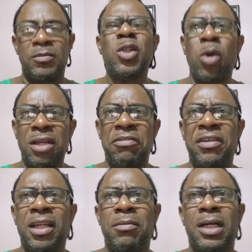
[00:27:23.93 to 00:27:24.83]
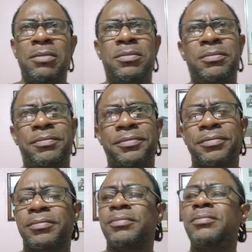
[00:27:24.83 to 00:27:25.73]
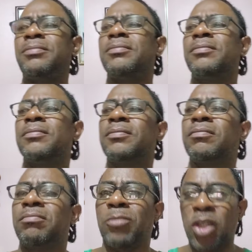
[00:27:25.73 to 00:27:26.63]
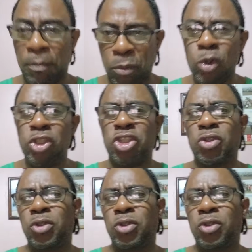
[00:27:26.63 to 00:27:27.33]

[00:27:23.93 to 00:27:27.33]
Know you feel, man. But you pull through.